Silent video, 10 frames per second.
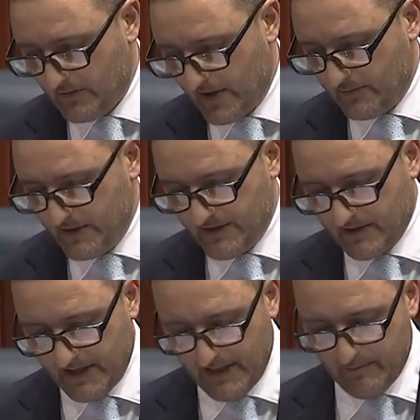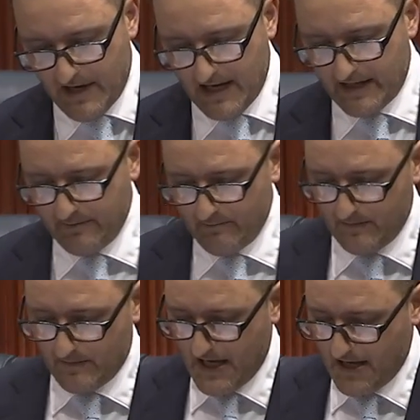Greg Ridgely, Mark
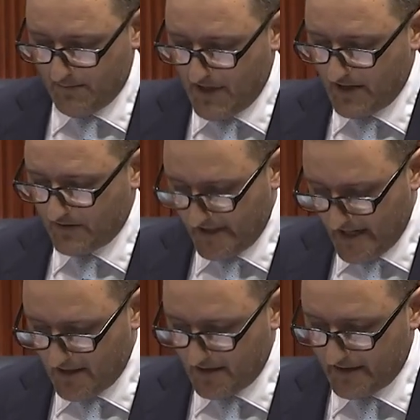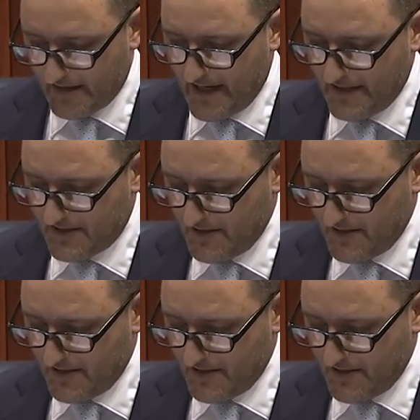and uh, Margaret Young, Kane